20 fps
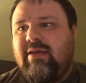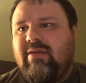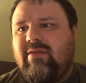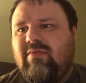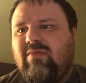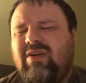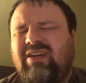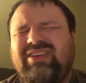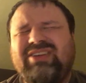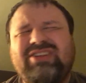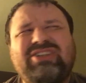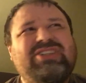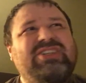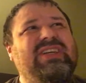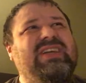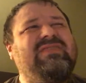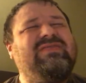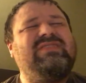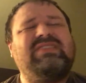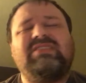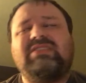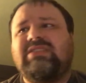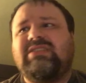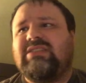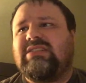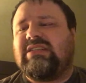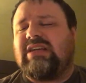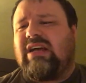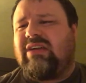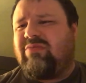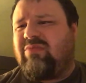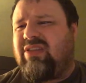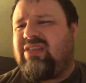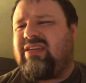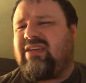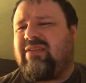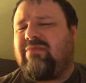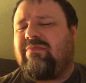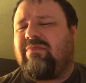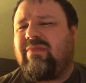What could she have done with
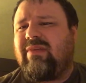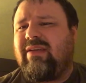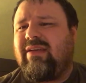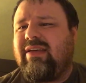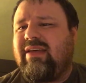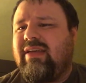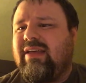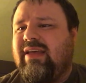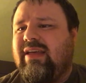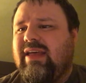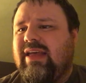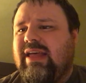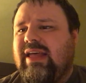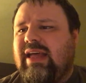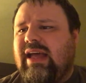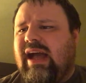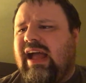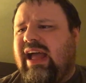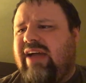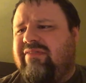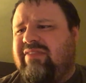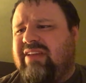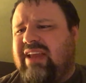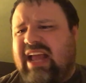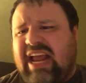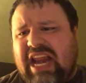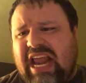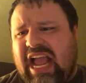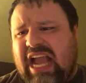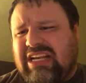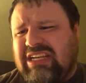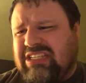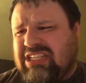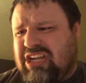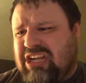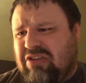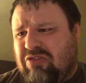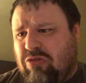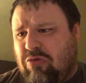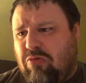him? "I haven't any
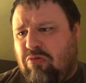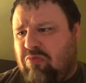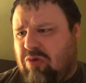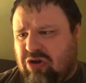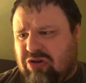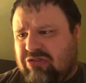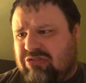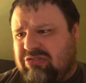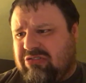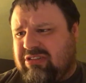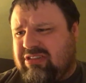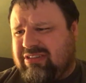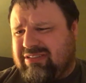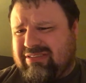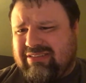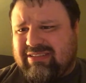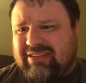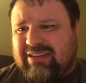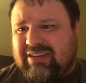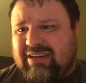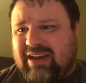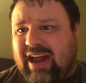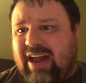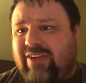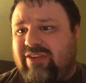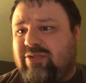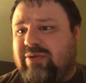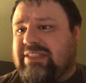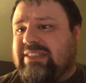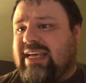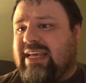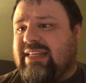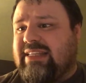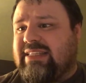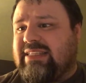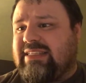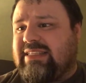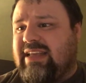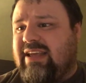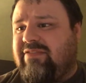idea in the world," Islandwy said and
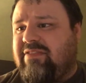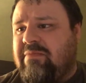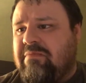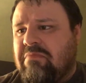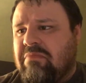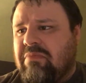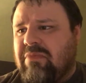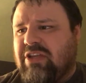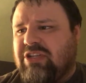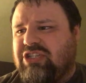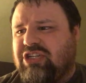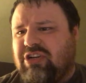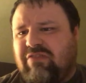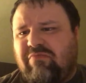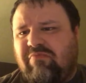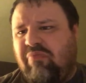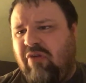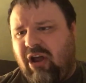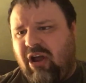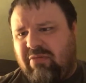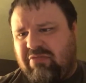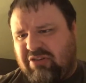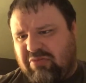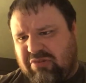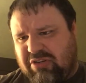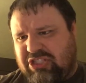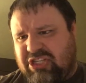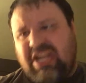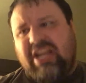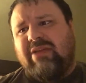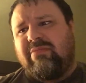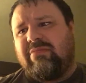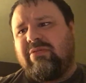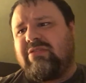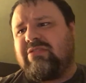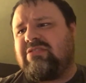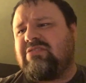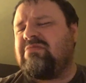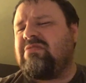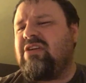sniffed. "She could have brought him to her
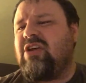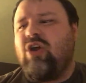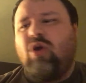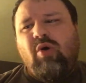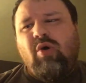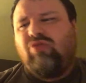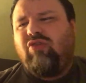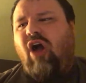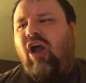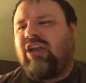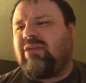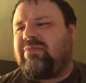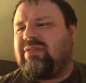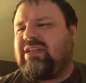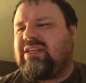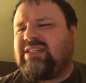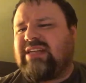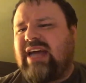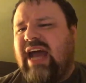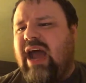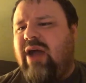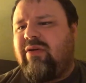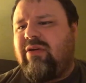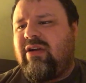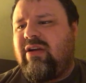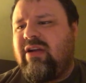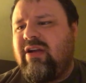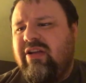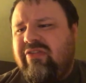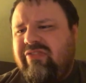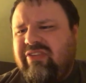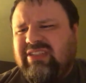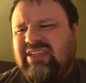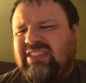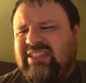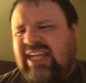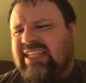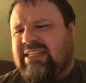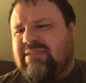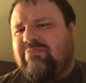chambers, or locked him in a tower. There's a
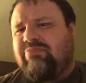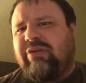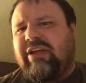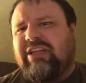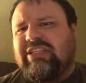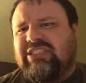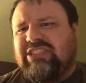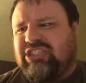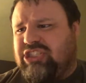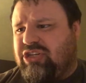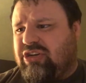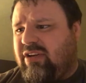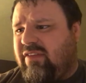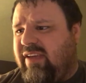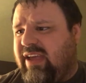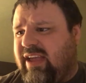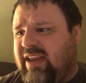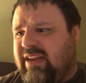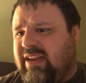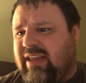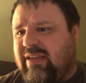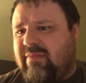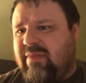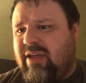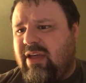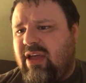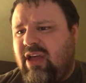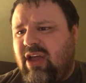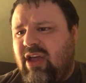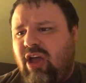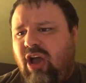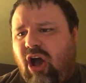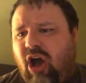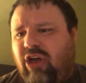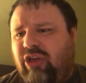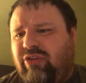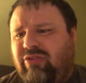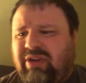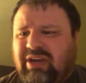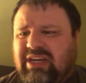dozen places she could have hidden him.
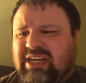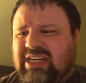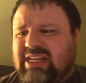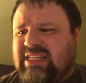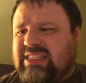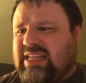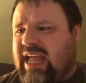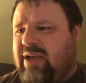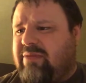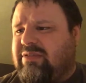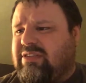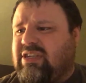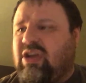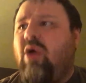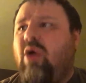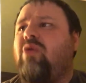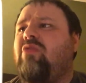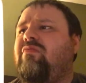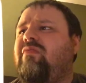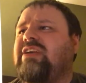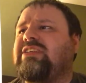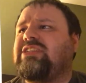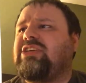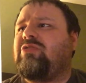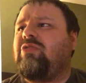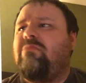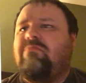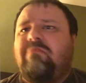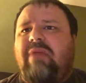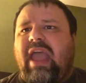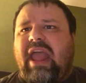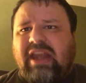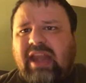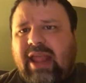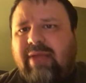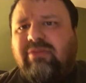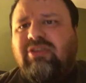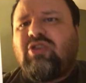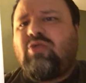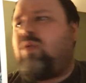All you needed to say was go and rescue a man
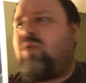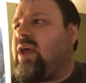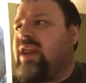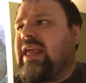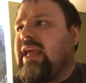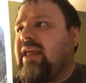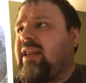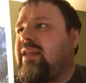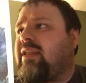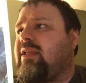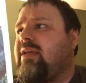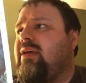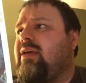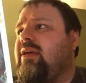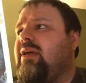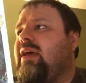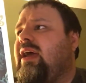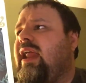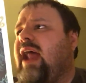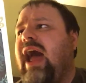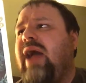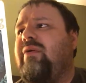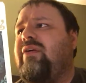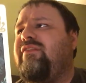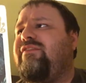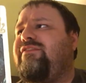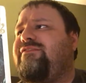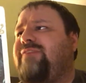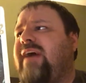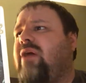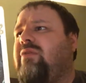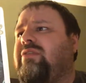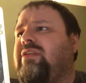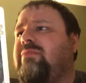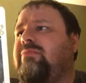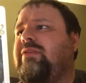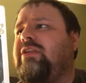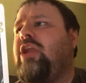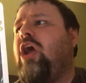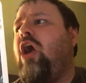named Gwydion, and I would have found him.
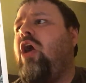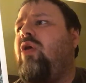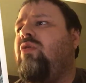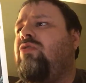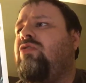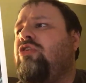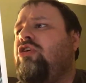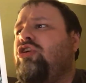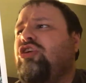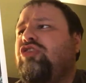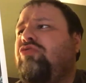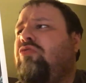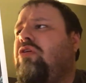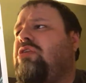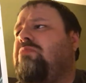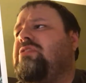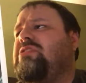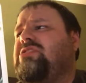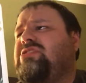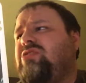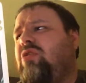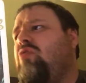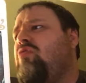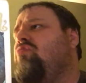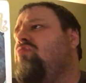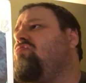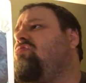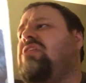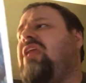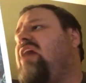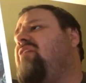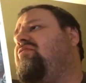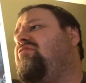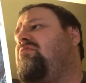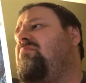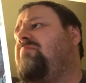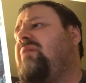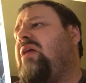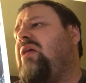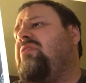But no, you had to be so clever
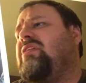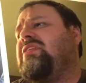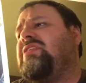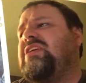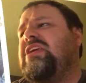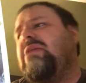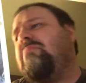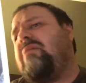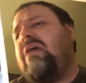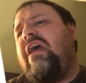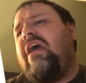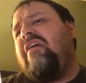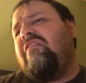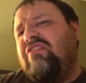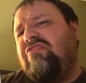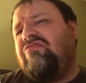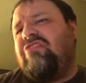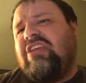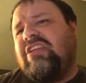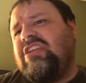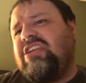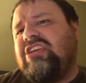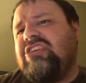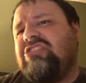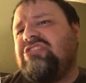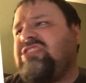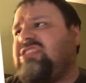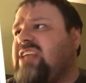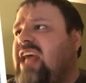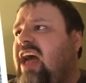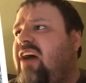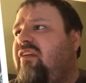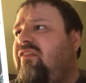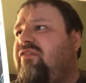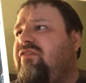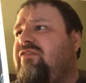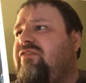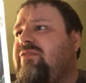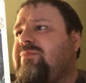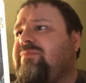about it and keep everything to yourself."